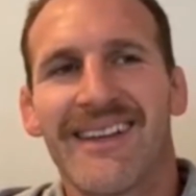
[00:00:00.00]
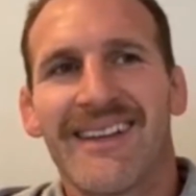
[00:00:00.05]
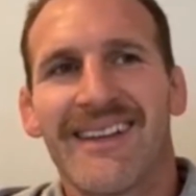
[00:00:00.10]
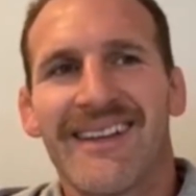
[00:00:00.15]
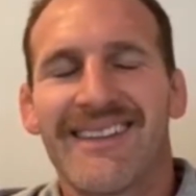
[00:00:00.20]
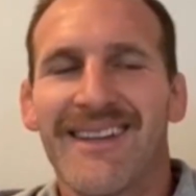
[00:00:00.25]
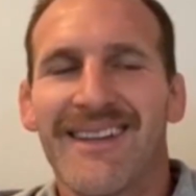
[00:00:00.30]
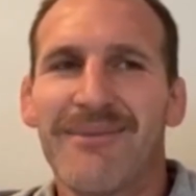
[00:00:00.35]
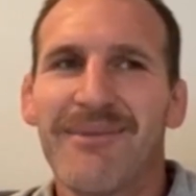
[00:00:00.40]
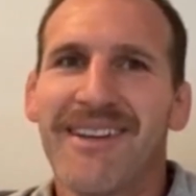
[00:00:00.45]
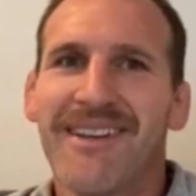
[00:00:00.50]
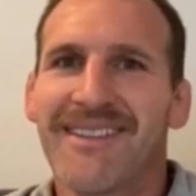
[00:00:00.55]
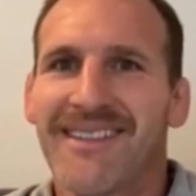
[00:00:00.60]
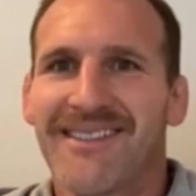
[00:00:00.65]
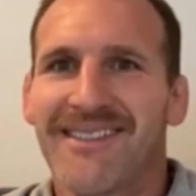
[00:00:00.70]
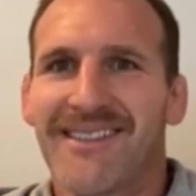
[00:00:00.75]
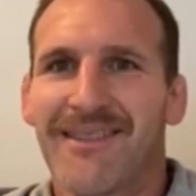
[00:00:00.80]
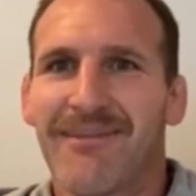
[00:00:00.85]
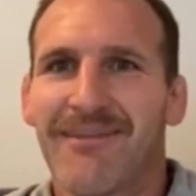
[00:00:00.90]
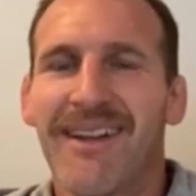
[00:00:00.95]
some ways, are
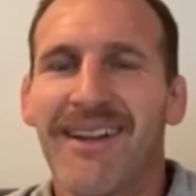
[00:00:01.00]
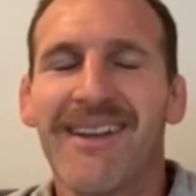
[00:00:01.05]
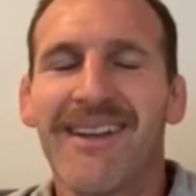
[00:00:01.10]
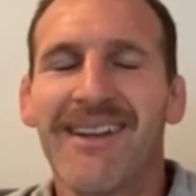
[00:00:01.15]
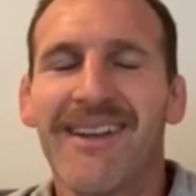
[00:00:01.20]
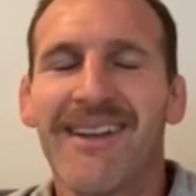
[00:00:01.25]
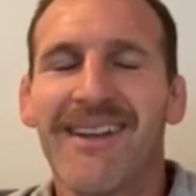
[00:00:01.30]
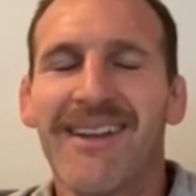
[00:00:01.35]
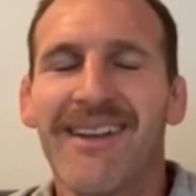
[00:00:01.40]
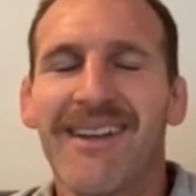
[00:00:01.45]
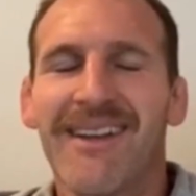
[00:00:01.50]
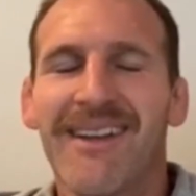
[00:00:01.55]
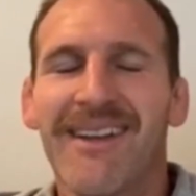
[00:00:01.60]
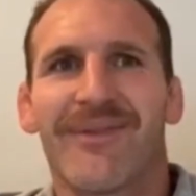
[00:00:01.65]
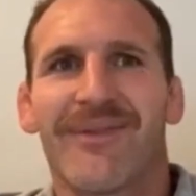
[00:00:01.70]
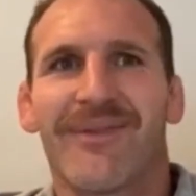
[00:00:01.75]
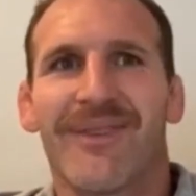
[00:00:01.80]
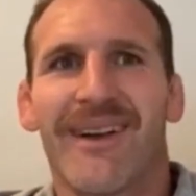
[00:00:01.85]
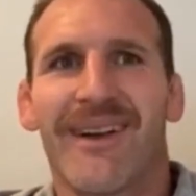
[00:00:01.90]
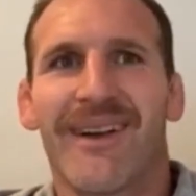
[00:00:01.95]
similar in terms of
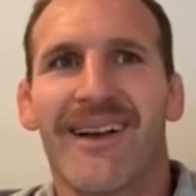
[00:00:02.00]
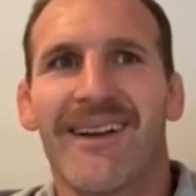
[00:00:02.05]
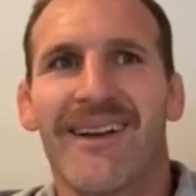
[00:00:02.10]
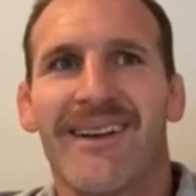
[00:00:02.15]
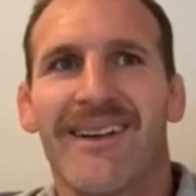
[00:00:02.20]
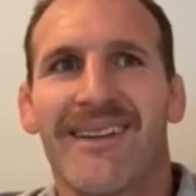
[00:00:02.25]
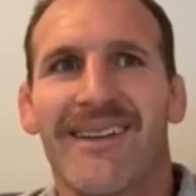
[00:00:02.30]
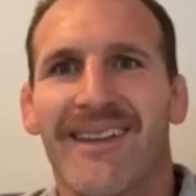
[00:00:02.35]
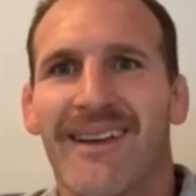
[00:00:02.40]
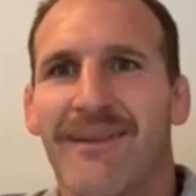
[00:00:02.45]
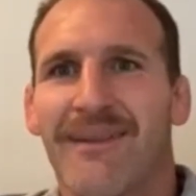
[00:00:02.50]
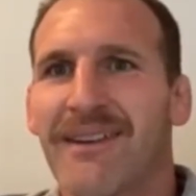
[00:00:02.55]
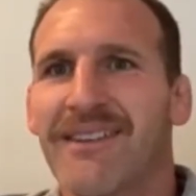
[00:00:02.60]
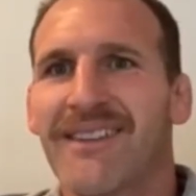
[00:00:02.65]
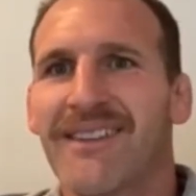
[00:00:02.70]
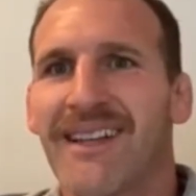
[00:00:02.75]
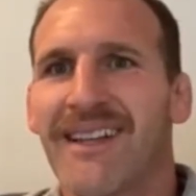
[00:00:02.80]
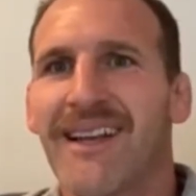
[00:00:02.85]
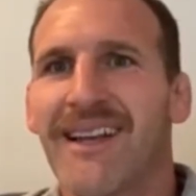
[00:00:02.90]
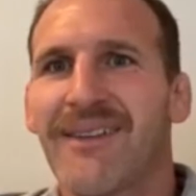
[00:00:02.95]
how much
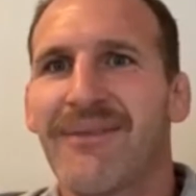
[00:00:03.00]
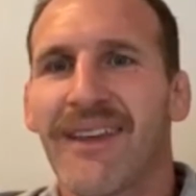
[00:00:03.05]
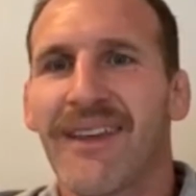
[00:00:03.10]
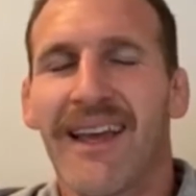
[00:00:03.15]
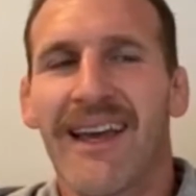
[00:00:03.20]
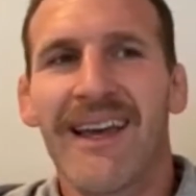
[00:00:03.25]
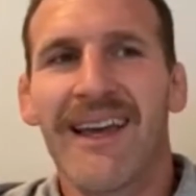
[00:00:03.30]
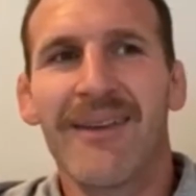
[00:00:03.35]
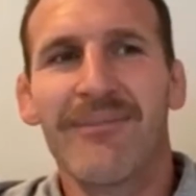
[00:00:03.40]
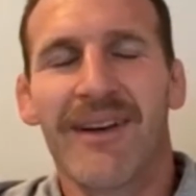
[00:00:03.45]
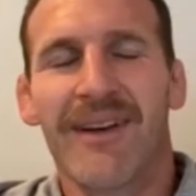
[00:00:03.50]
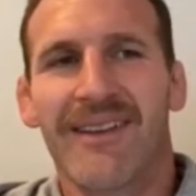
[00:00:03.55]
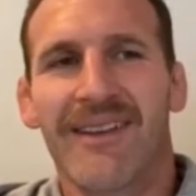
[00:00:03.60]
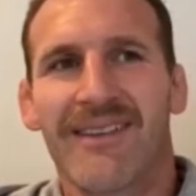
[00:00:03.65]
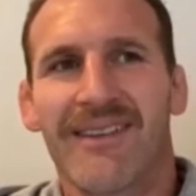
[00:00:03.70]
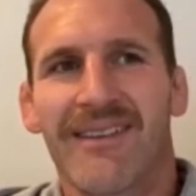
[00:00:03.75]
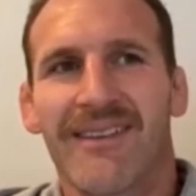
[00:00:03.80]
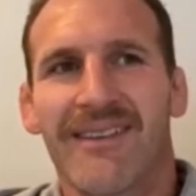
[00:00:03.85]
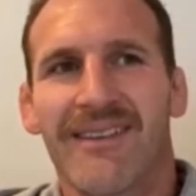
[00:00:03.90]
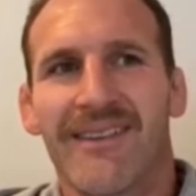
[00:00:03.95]
they love the game, but
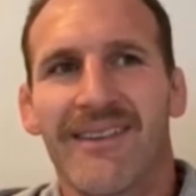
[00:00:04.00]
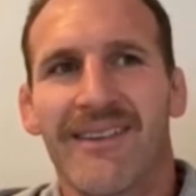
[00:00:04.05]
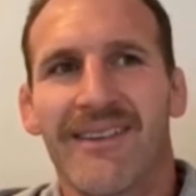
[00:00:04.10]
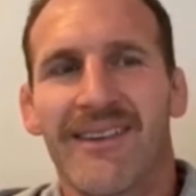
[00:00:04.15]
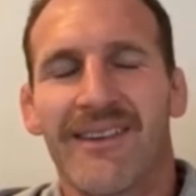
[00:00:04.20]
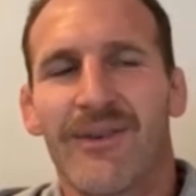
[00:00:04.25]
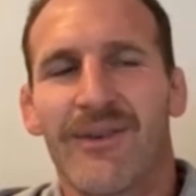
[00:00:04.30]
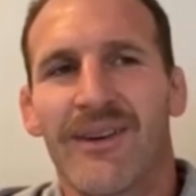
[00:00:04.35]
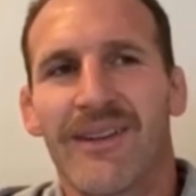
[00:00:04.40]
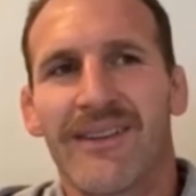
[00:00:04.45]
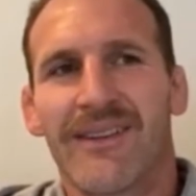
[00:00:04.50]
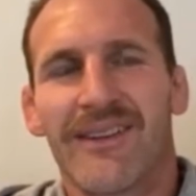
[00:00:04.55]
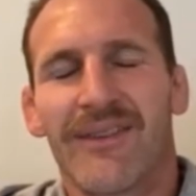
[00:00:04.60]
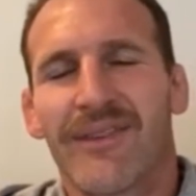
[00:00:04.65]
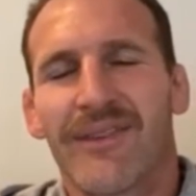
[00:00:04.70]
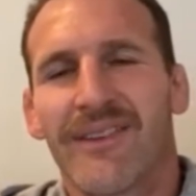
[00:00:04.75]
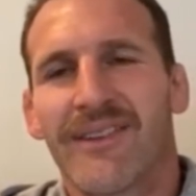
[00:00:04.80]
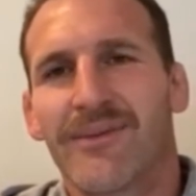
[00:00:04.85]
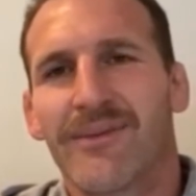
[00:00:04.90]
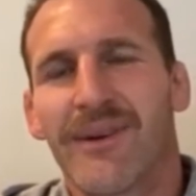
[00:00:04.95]
quite
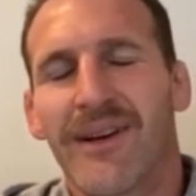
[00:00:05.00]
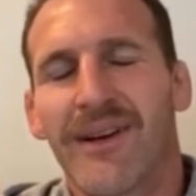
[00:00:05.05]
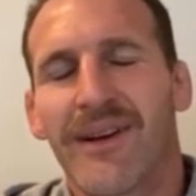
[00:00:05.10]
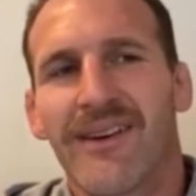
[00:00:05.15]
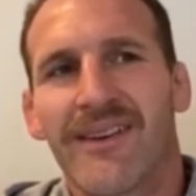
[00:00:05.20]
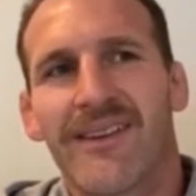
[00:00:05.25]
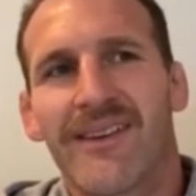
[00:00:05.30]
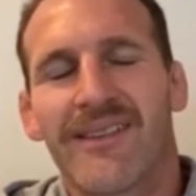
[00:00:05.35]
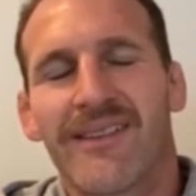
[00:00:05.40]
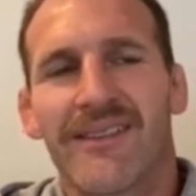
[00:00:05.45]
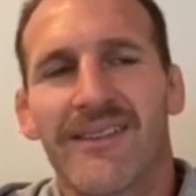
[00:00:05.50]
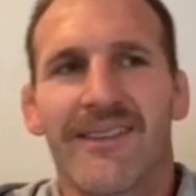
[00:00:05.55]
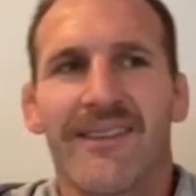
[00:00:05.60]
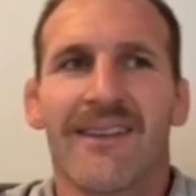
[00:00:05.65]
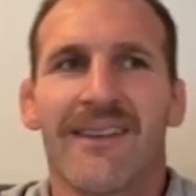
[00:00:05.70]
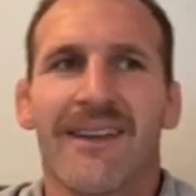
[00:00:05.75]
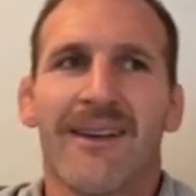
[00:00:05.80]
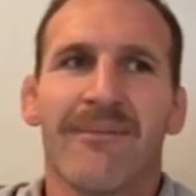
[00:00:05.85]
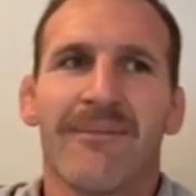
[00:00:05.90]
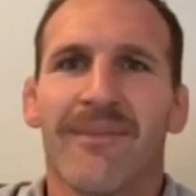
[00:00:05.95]
different as well.
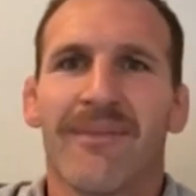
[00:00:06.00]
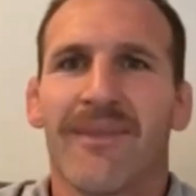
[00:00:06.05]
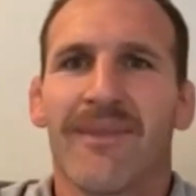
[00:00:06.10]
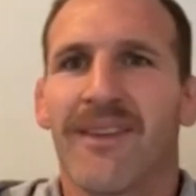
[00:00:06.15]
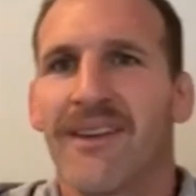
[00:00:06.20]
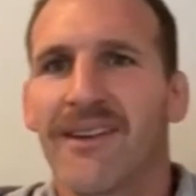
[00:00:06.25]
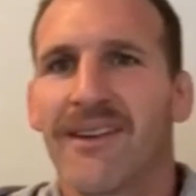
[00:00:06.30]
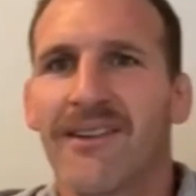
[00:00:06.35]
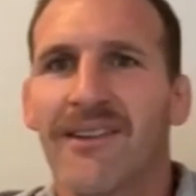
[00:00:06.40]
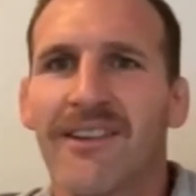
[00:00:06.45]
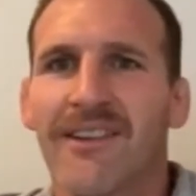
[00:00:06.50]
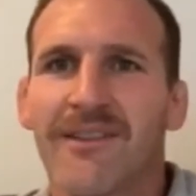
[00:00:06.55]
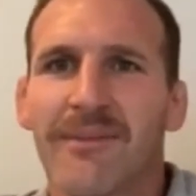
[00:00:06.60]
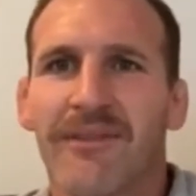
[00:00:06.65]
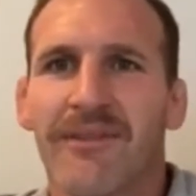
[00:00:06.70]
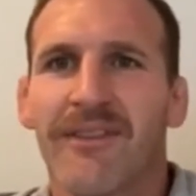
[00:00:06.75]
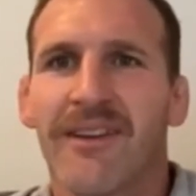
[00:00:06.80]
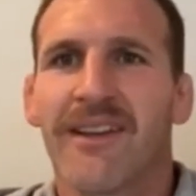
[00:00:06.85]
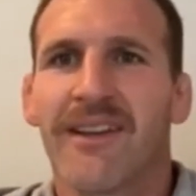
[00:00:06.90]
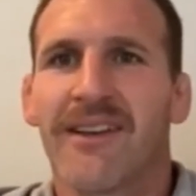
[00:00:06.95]
And Cronin's
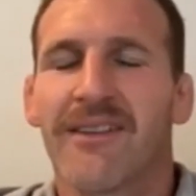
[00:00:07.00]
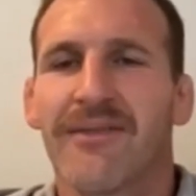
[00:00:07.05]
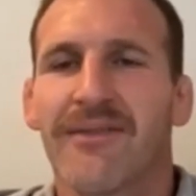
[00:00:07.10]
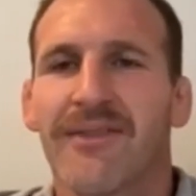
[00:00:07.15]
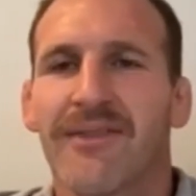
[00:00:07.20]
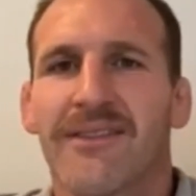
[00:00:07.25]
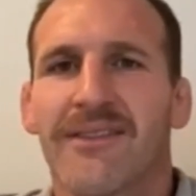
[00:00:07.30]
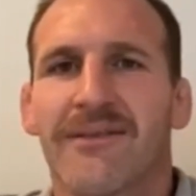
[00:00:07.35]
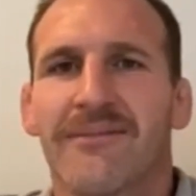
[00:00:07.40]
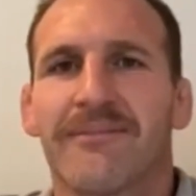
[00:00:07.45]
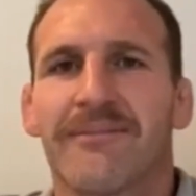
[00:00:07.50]
been really good for us.